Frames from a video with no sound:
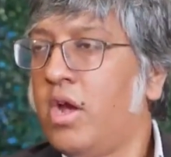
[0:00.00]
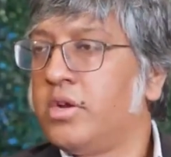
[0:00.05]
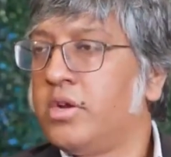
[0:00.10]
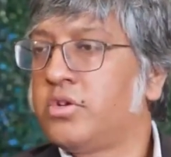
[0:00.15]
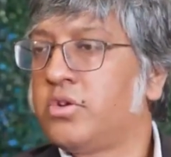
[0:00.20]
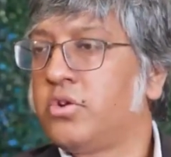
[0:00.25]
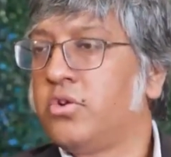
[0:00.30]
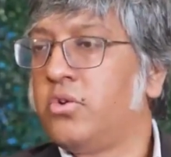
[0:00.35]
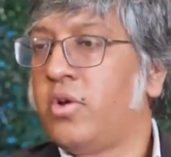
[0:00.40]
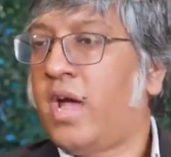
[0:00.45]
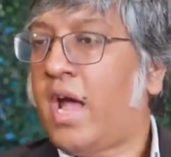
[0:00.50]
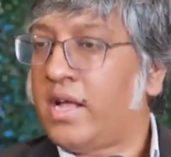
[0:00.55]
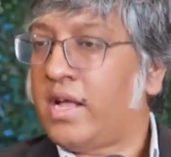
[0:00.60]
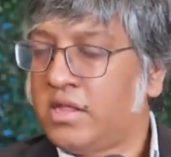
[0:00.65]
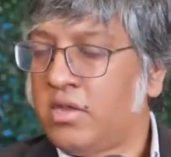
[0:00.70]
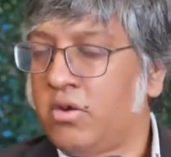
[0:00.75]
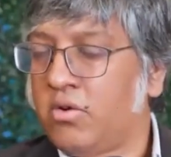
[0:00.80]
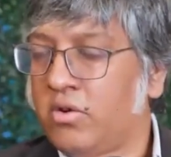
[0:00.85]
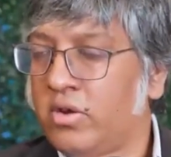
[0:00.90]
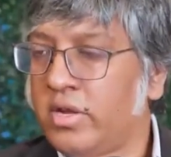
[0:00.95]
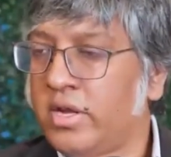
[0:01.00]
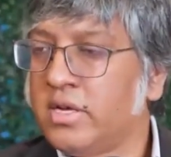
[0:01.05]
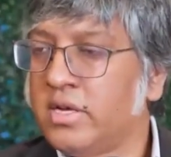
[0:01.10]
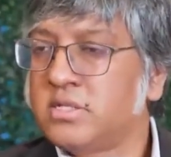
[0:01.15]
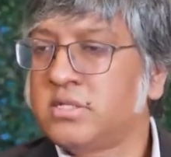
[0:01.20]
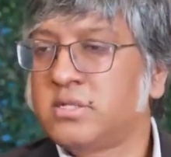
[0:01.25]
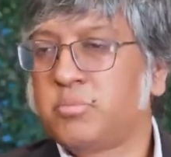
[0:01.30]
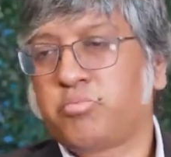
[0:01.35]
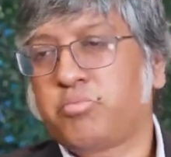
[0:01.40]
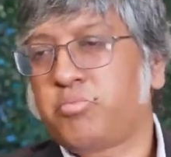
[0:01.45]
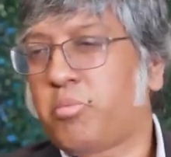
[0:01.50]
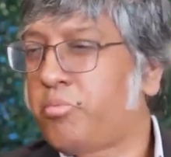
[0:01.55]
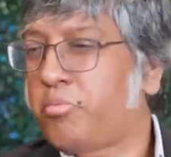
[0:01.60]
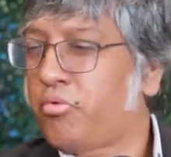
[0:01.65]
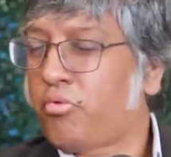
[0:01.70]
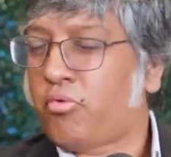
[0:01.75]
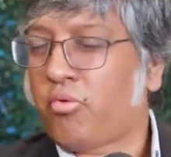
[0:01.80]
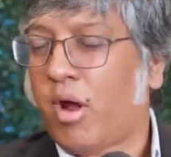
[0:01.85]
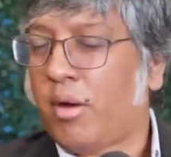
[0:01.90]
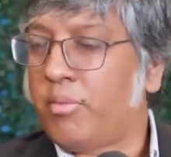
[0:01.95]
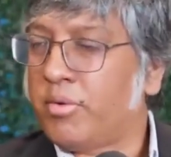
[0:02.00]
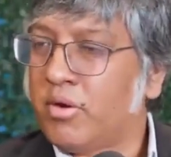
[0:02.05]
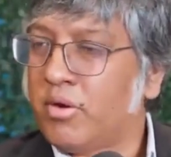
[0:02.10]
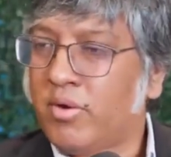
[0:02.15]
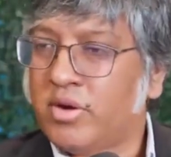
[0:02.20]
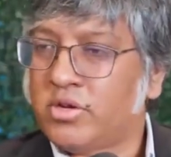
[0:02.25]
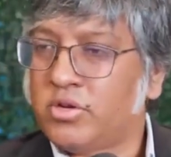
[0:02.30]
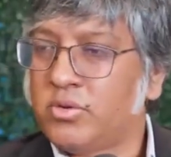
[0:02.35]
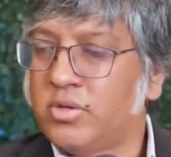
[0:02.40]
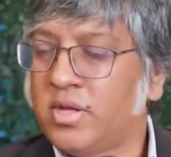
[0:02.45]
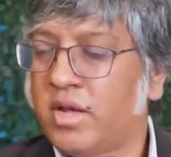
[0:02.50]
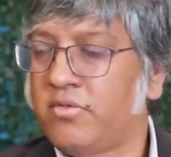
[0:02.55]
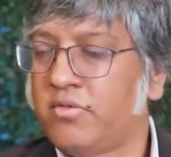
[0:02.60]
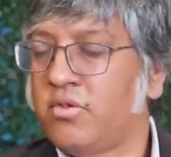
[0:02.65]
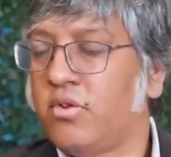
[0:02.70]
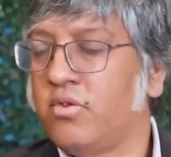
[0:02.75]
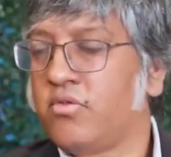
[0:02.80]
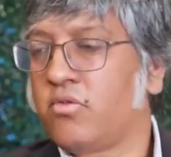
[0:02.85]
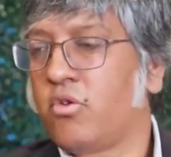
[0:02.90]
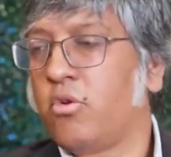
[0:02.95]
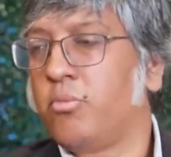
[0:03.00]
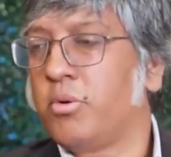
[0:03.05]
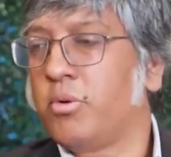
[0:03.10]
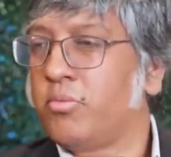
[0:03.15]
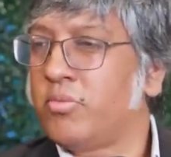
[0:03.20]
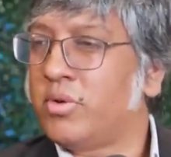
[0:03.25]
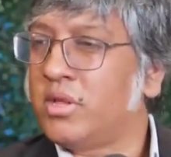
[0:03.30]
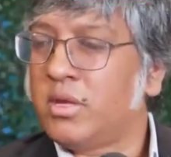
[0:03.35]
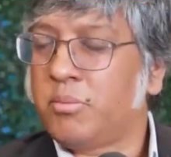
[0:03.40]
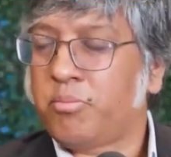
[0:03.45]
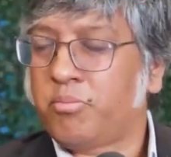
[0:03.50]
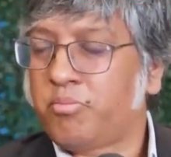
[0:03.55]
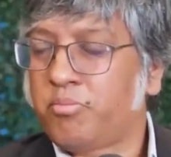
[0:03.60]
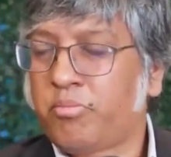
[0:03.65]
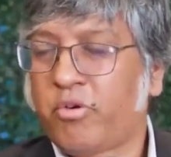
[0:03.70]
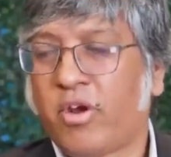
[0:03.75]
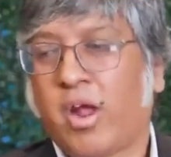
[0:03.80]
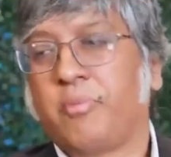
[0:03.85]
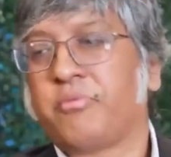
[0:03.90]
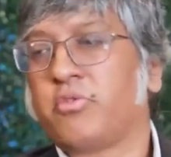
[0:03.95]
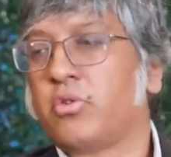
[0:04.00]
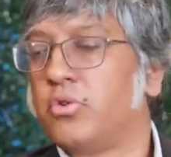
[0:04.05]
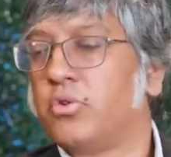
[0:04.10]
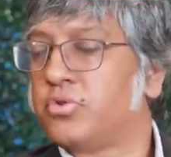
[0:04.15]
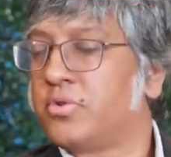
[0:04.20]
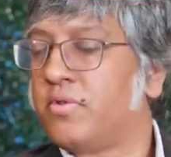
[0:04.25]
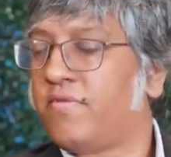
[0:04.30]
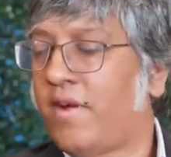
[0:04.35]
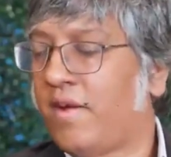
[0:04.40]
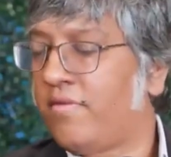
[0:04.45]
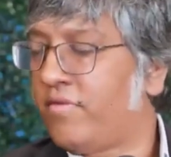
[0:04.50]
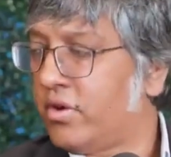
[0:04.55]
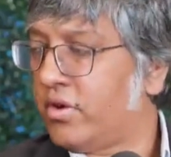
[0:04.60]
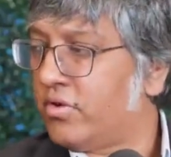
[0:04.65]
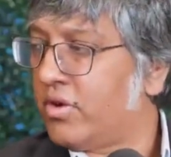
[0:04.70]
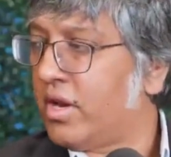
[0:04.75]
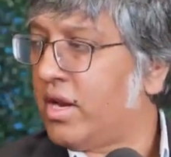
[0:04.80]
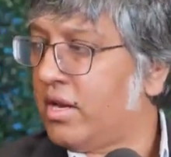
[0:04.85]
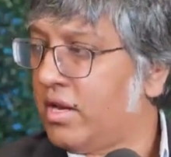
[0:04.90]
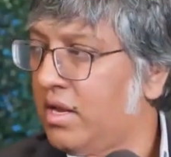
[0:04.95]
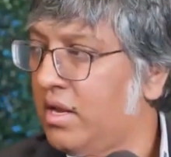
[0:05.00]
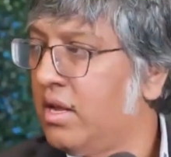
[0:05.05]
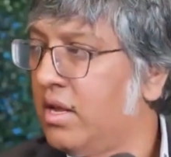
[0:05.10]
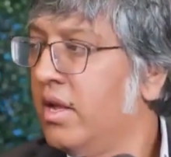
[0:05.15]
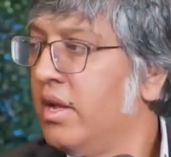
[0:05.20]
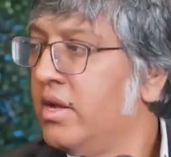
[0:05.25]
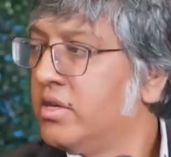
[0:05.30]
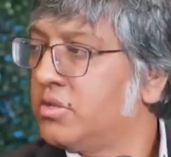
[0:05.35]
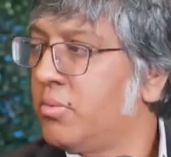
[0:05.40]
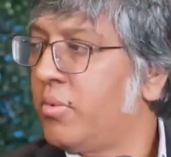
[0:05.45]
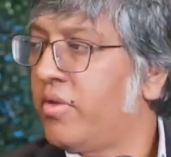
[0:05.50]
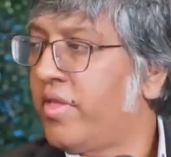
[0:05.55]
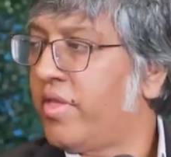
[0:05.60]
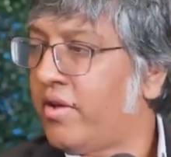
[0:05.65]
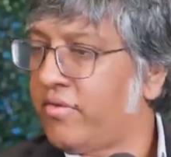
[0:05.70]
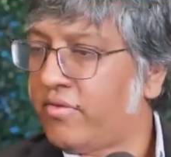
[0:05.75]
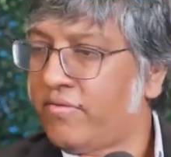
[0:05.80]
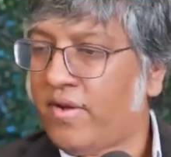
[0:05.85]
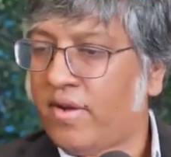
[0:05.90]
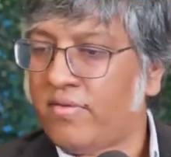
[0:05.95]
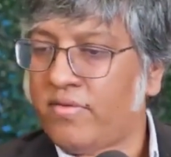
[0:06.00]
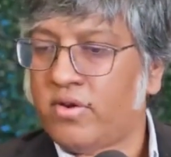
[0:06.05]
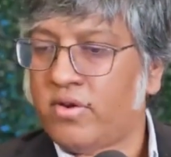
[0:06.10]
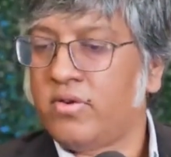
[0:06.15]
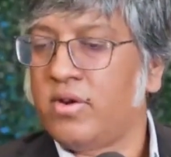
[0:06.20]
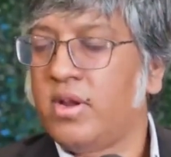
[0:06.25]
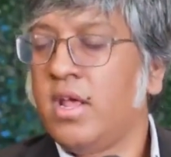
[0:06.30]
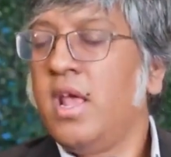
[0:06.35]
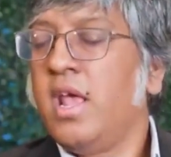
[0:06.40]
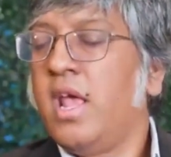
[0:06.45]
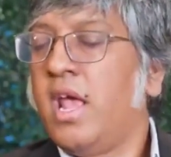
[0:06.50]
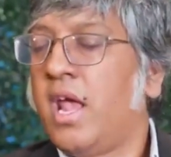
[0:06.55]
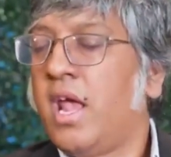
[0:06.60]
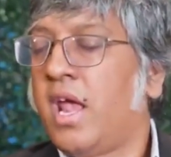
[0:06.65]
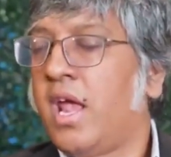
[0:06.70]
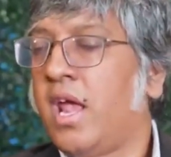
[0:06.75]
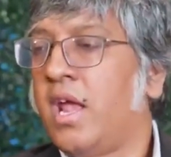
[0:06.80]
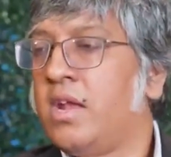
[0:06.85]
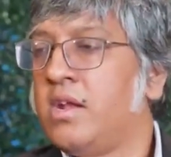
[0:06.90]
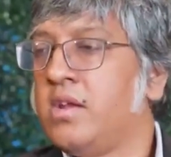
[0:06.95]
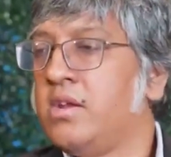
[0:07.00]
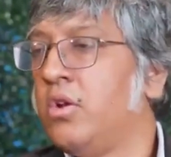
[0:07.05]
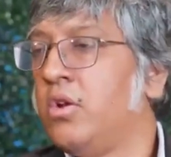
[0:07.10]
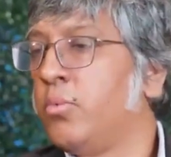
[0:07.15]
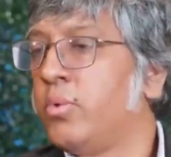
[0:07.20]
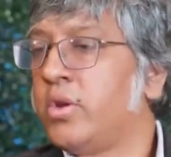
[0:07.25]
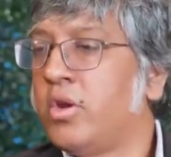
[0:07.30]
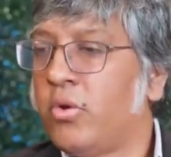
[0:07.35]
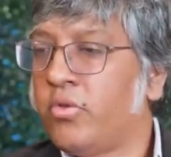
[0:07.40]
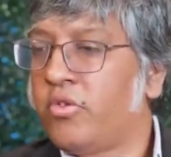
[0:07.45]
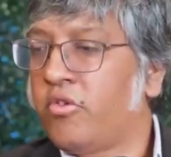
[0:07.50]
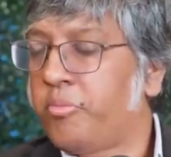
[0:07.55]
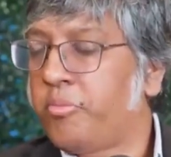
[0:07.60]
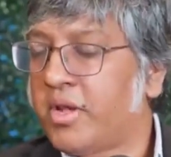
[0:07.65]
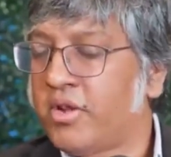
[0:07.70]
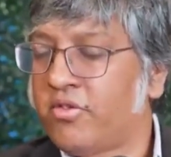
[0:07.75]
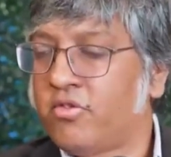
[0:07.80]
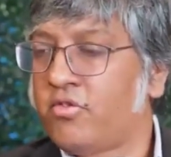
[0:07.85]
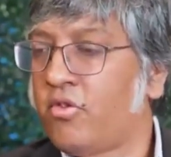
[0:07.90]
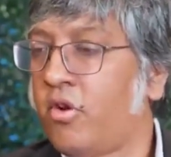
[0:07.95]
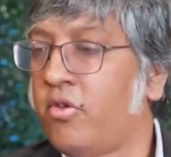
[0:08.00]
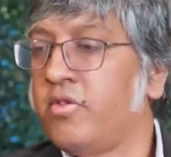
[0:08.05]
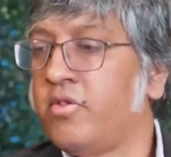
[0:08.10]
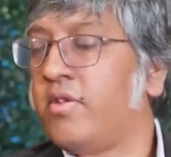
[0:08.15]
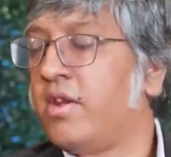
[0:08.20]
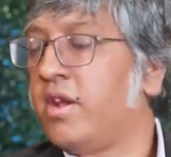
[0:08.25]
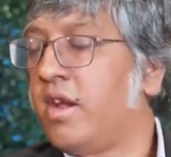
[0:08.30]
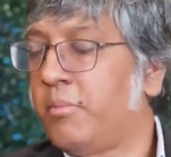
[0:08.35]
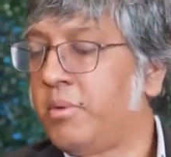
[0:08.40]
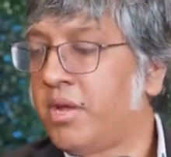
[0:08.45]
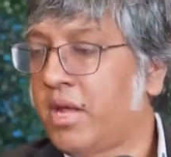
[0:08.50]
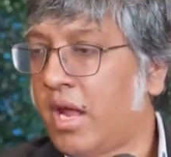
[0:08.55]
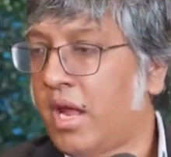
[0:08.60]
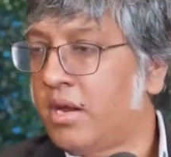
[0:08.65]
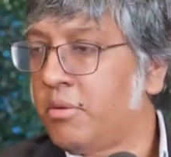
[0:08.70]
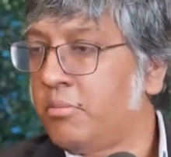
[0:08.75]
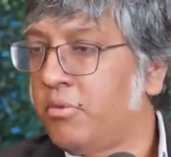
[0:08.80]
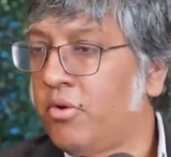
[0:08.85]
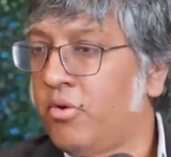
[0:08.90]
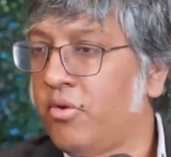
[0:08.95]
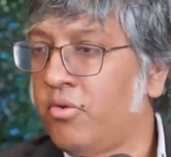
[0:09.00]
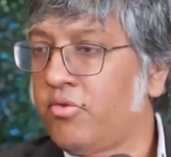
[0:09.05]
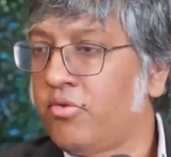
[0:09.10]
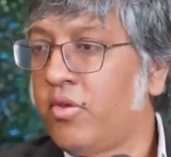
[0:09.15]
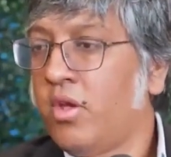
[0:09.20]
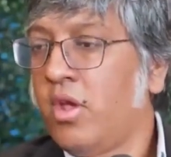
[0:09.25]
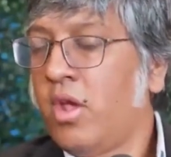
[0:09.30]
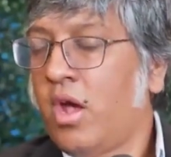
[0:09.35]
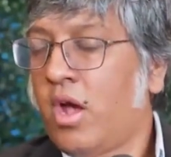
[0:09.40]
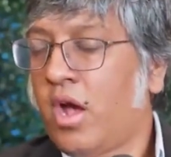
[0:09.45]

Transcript: until at the earliest, probably around 2,000 years ago, but really perhaps closer to 500 AD. So 1,500. And, we know this because there's all these endemic animals.